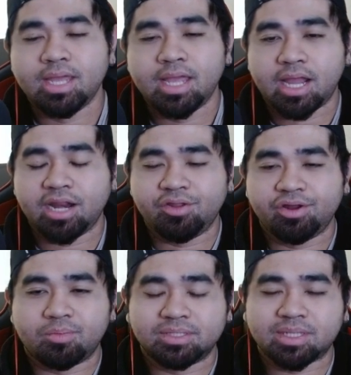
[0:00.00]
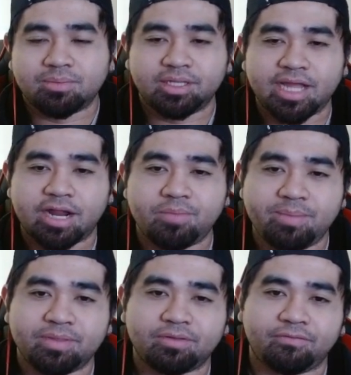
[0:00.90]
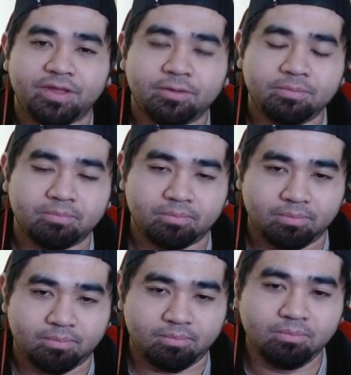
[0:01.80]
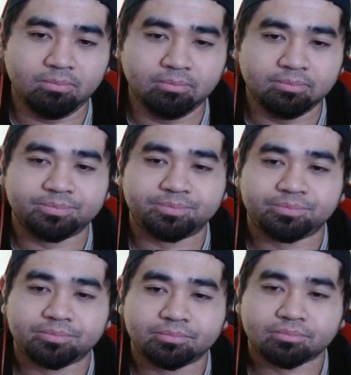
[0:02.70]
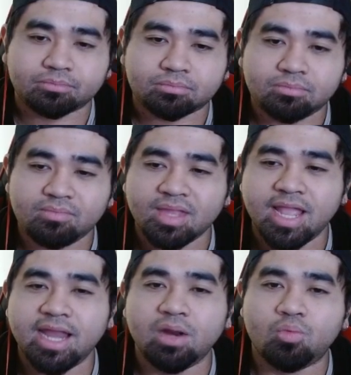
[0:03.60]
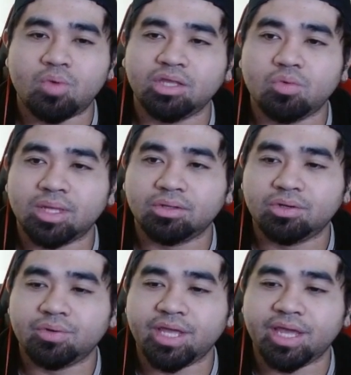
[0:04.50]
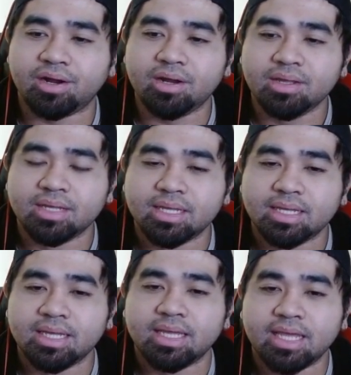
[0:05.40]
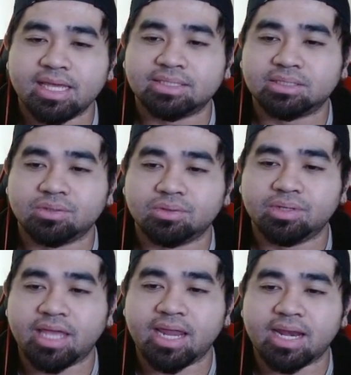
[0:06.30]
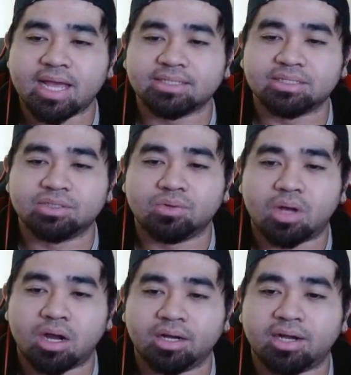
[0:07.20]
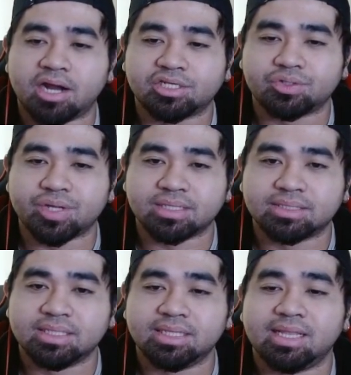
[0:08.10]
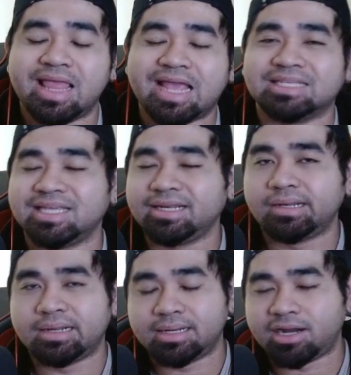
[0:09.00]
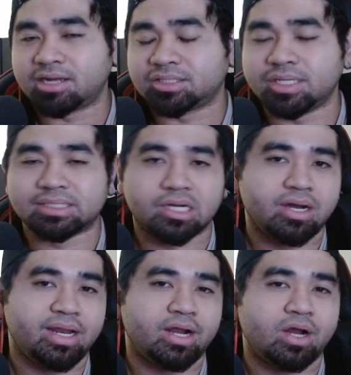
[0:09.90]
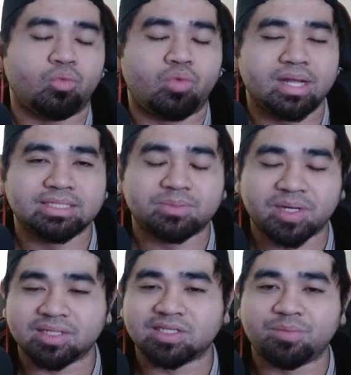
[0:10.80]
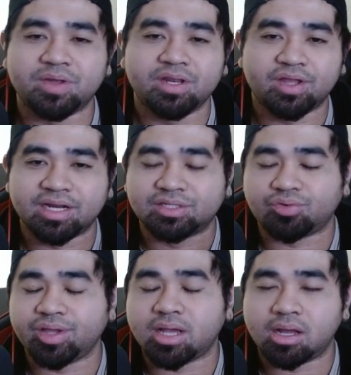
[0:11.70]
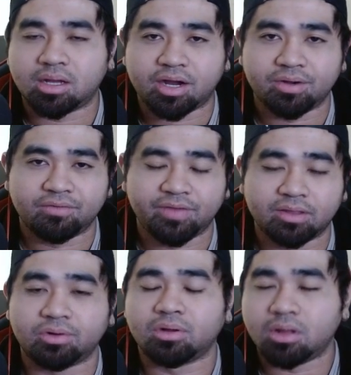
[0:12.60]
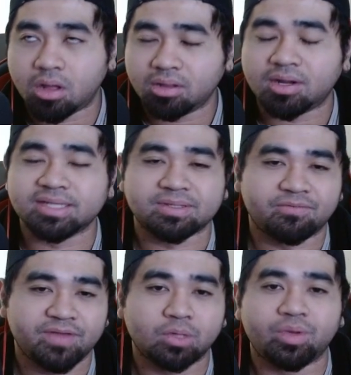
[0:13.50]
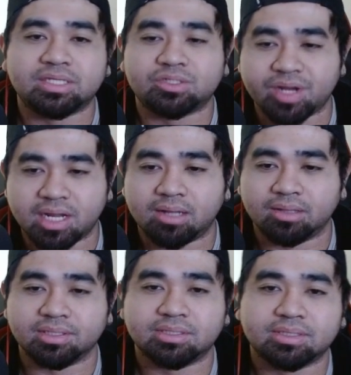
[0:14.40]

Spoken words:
And then you normal summon the Terror Baby to the field. And then what you want to do here is to gain access to our Dark Strings. Like I said, Dark Strings earlier, once spell summoned, you can destroy a card on the field or all cards on the field with string counters.